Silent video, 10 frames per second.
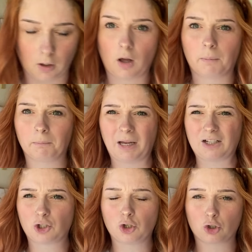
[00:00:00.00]
I'm
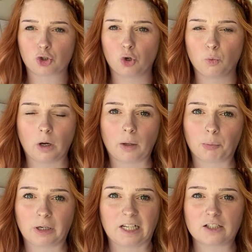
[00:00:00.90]
actually not sure why I
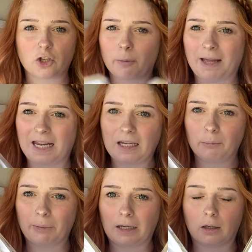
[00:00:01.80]
printed so
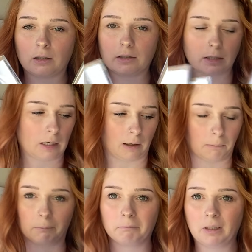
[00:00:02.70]
many because um,